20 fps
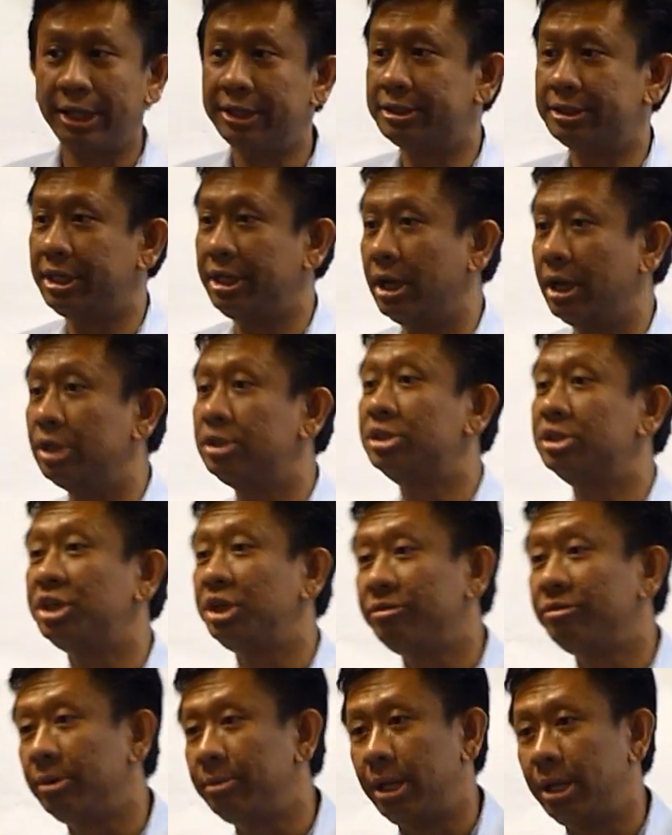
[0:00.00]
Is it
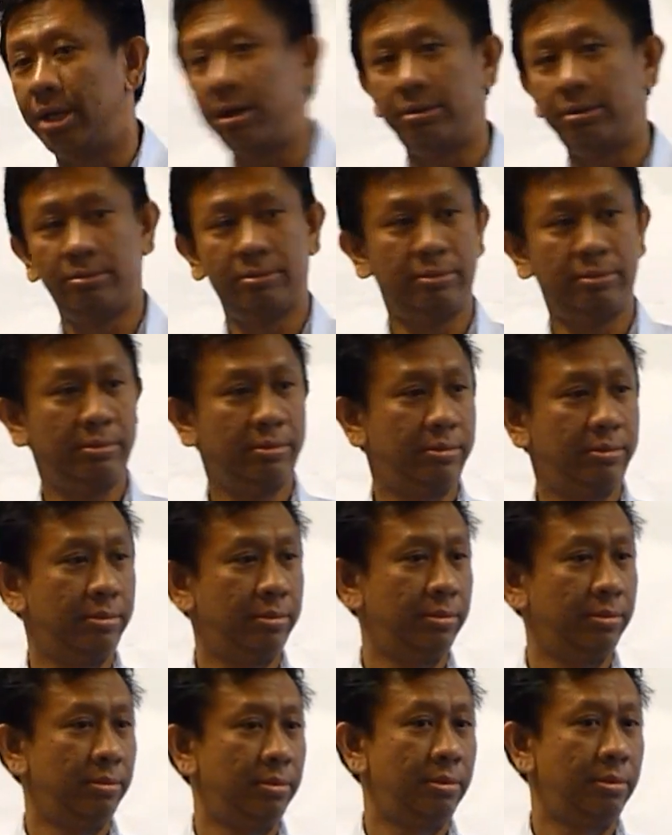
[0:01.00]
achievable?
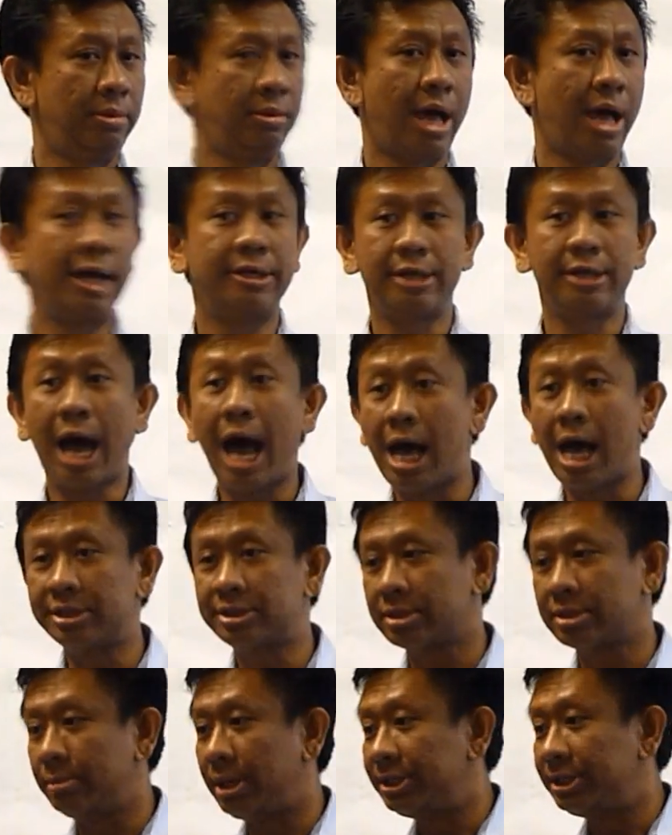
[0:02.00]
I
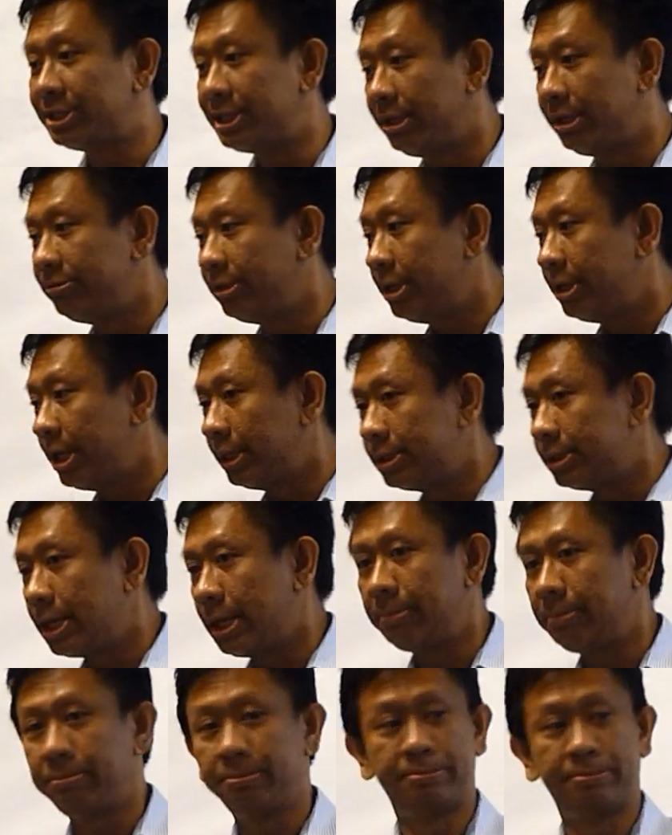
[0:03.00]
asked myself at that
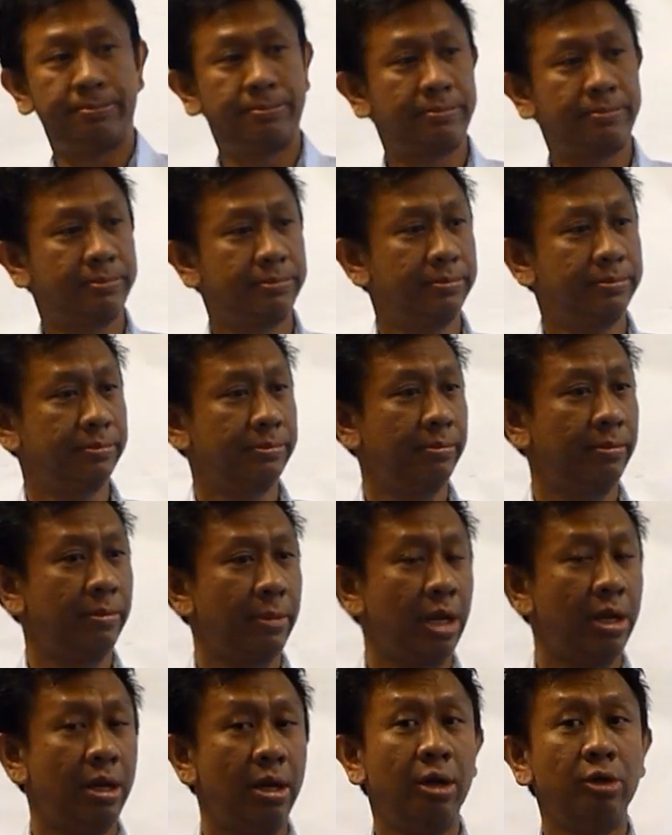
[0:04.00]
time.
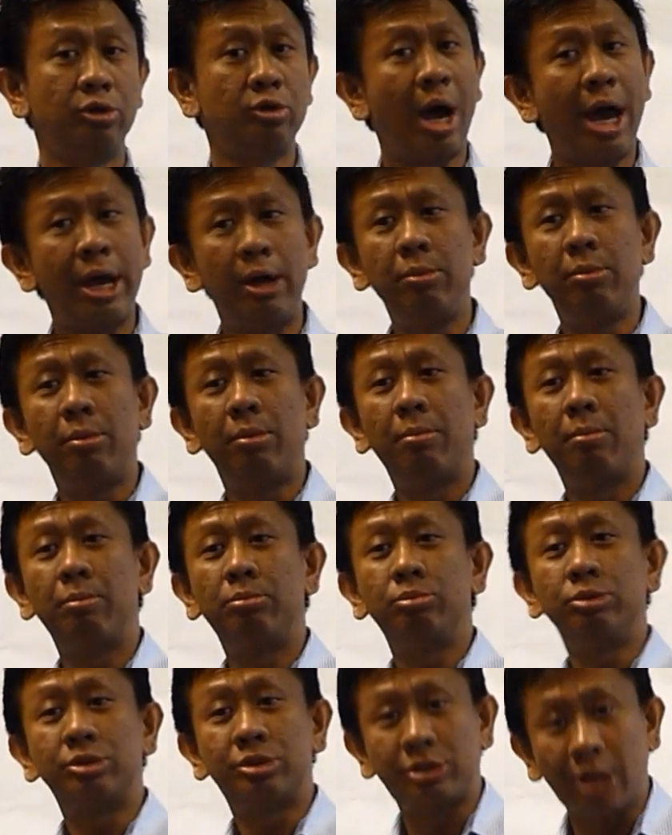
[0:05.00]
So I
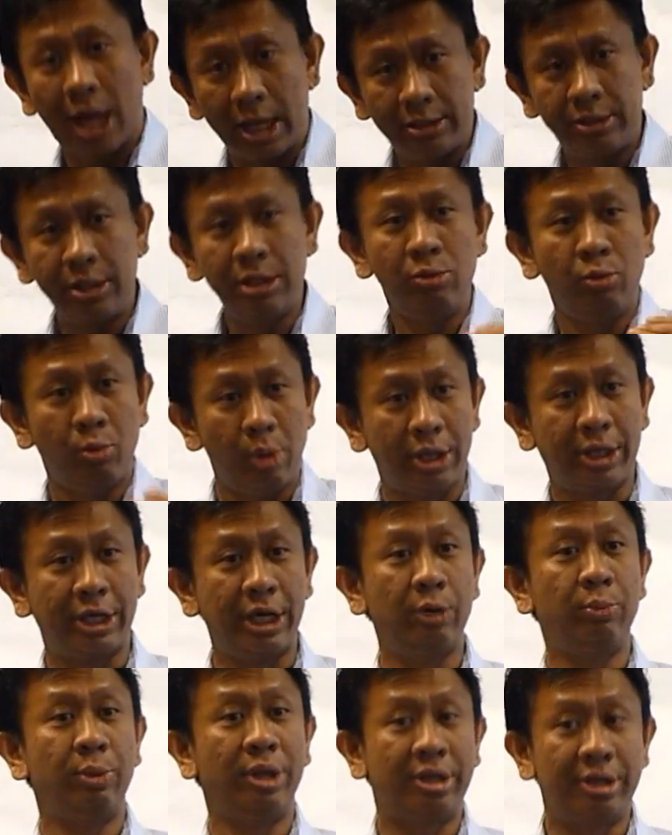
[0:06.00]
started
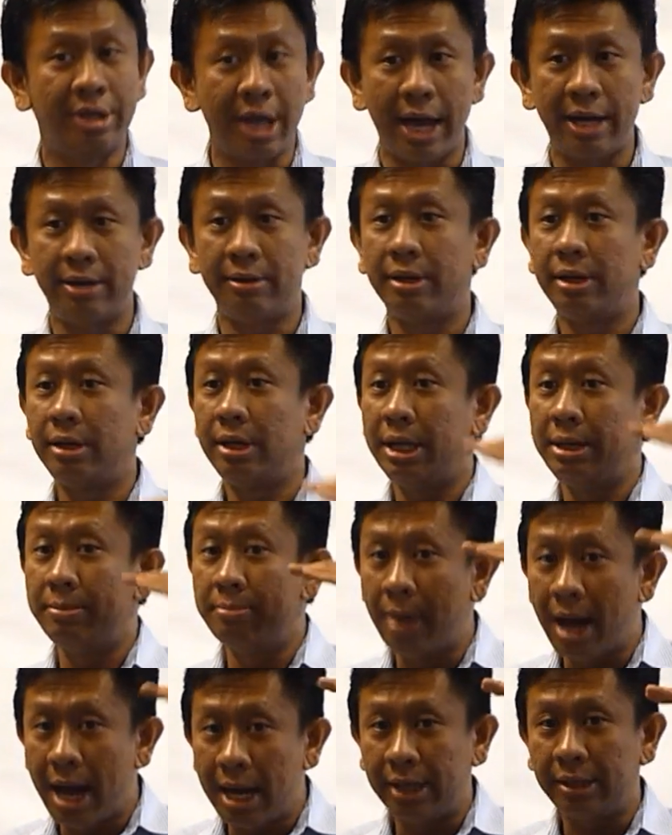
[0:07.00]
working with that
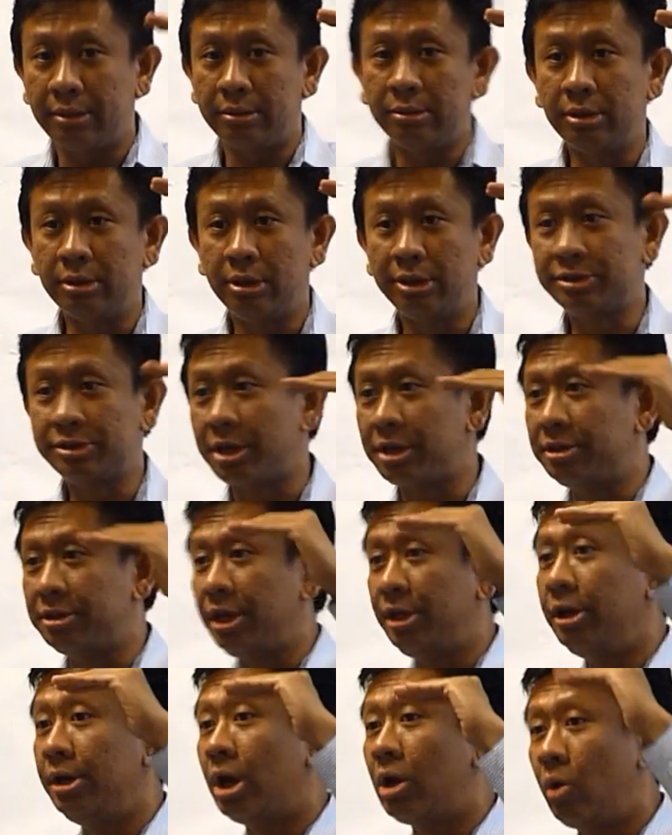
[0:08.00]
in mind,
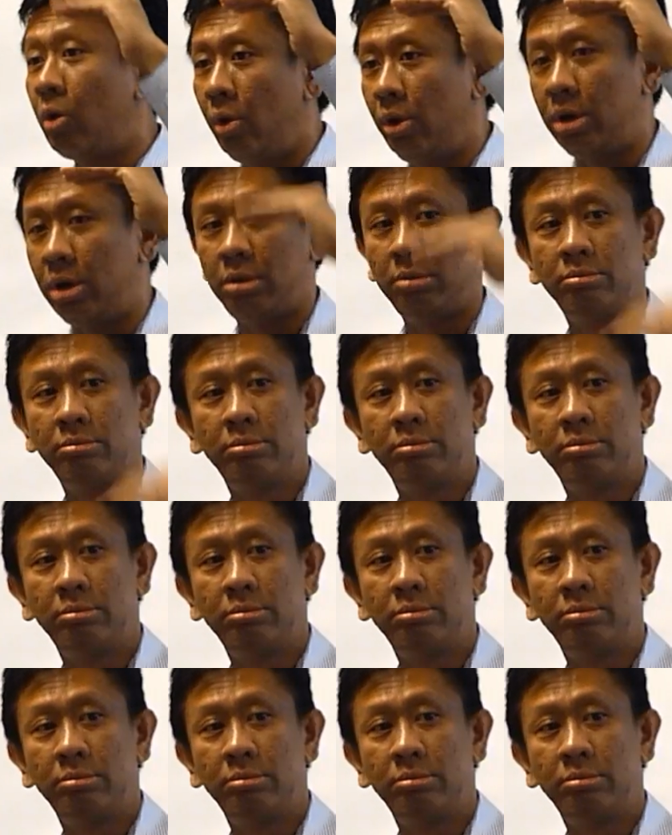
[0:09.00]
setting the goal.